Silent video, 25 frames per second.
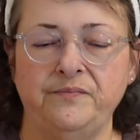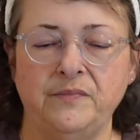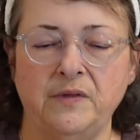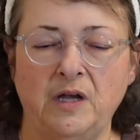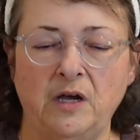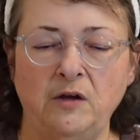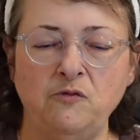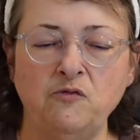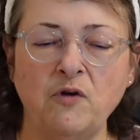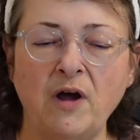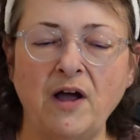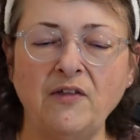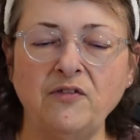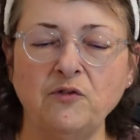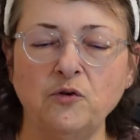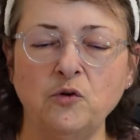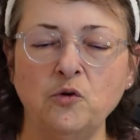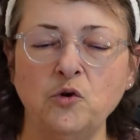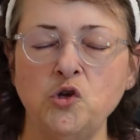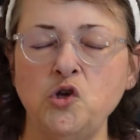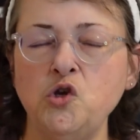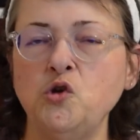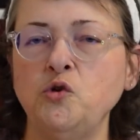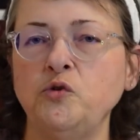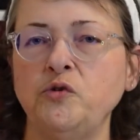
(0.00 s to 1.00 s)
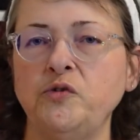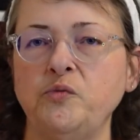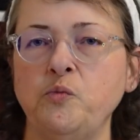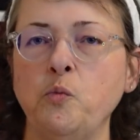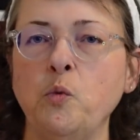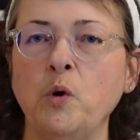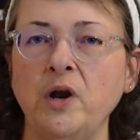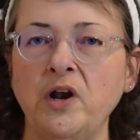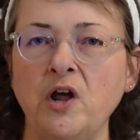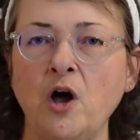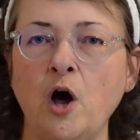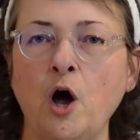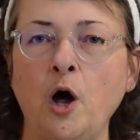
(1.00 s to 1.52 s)
I'd rather use
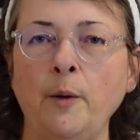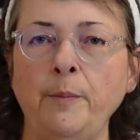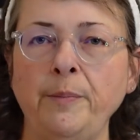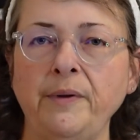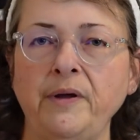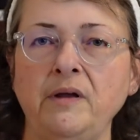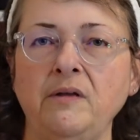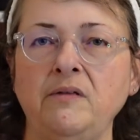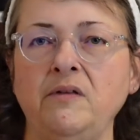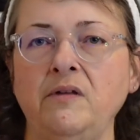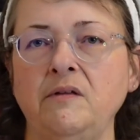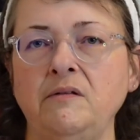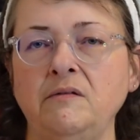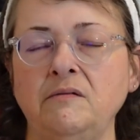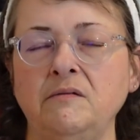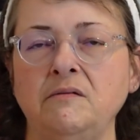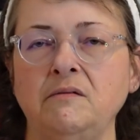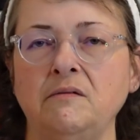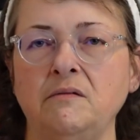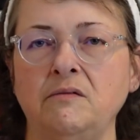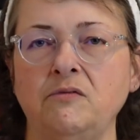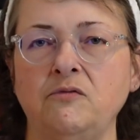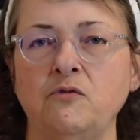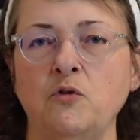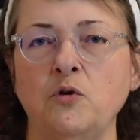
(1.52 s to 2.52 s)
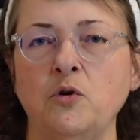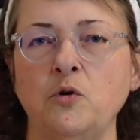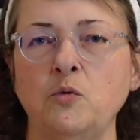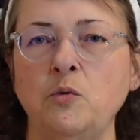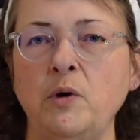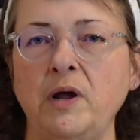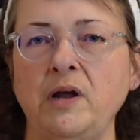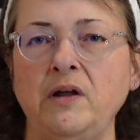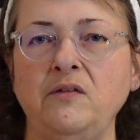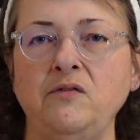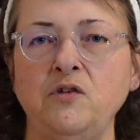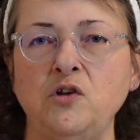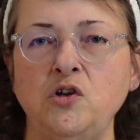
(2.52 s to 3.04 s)
one up and then throw it
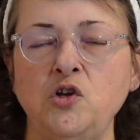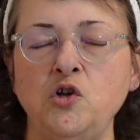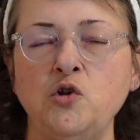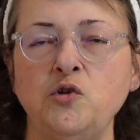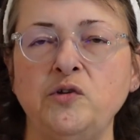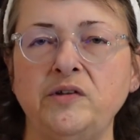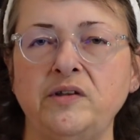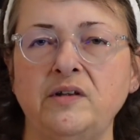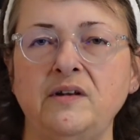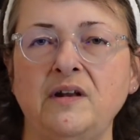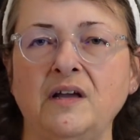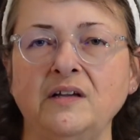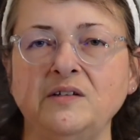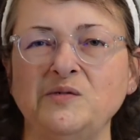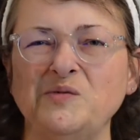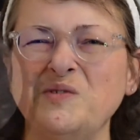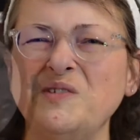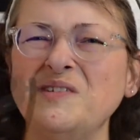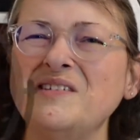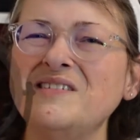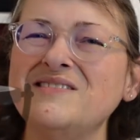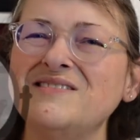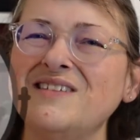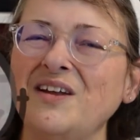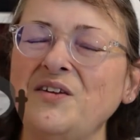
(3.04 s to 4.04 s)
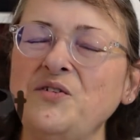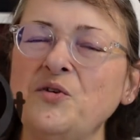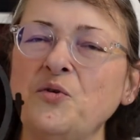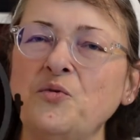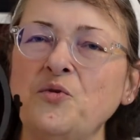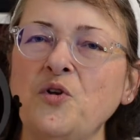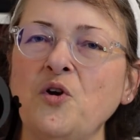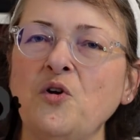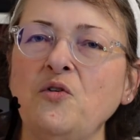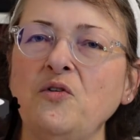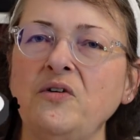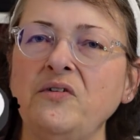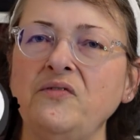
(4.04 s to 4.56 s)
away and then use the next one, because I don't
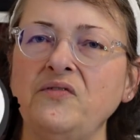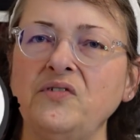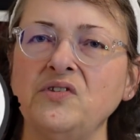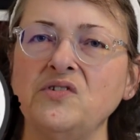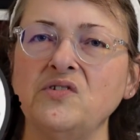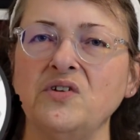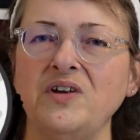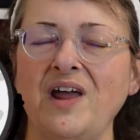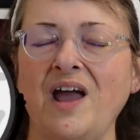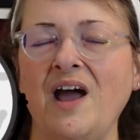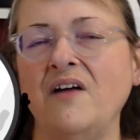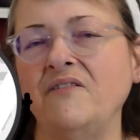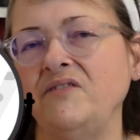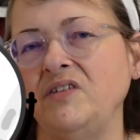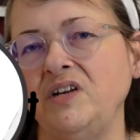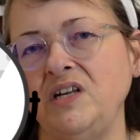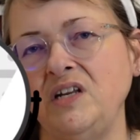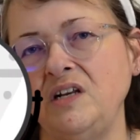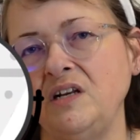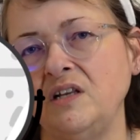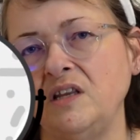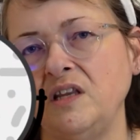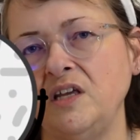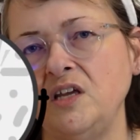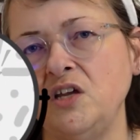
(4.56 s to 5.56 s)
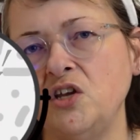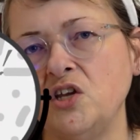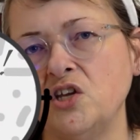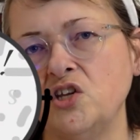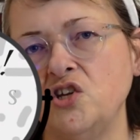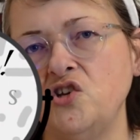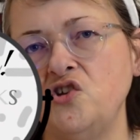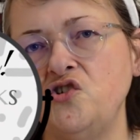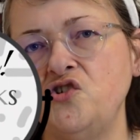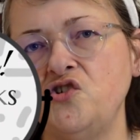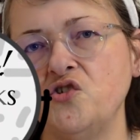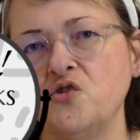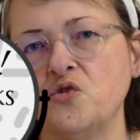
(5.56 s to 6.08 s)
know if it's going to have any
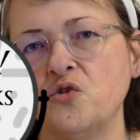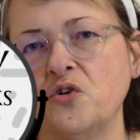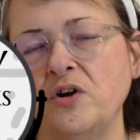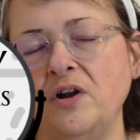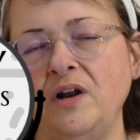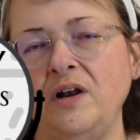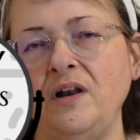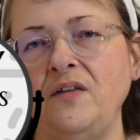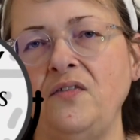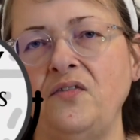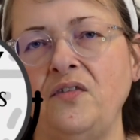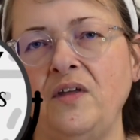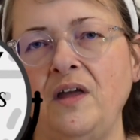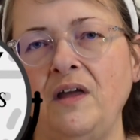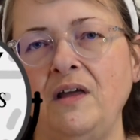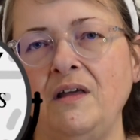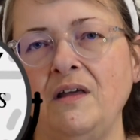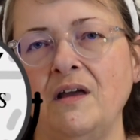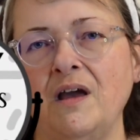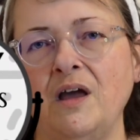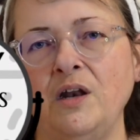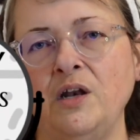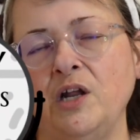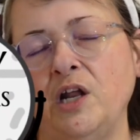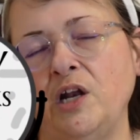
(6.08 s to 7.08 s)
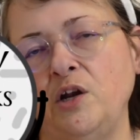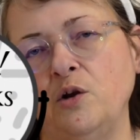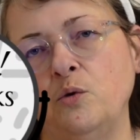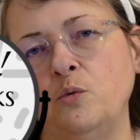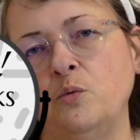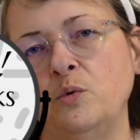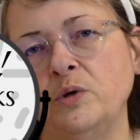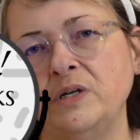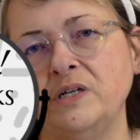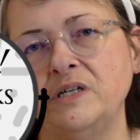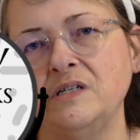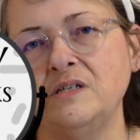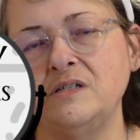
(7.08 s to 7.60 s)
leakage or anything, and I don't
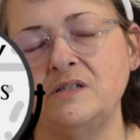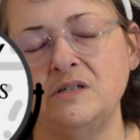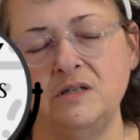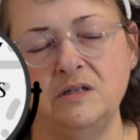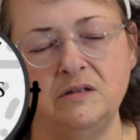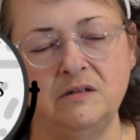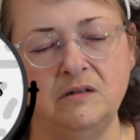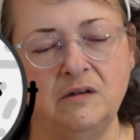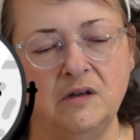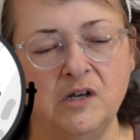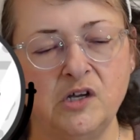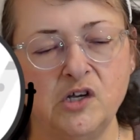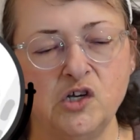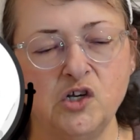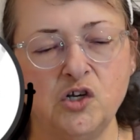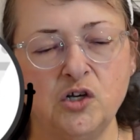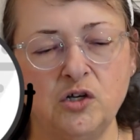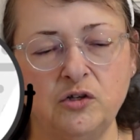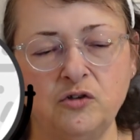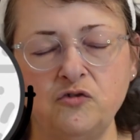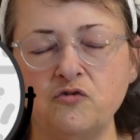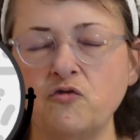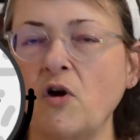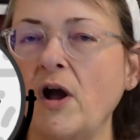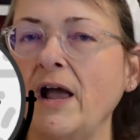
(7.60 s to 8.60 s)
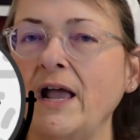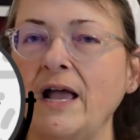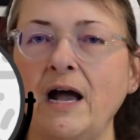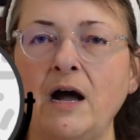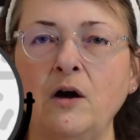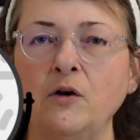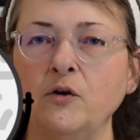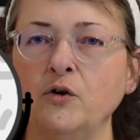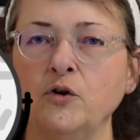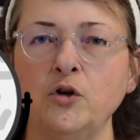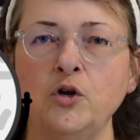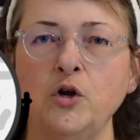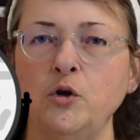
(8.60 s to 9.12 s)
want it to dry
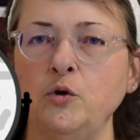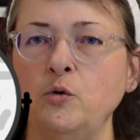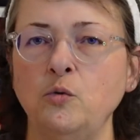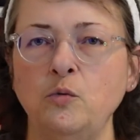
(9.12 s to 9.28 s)
out or go to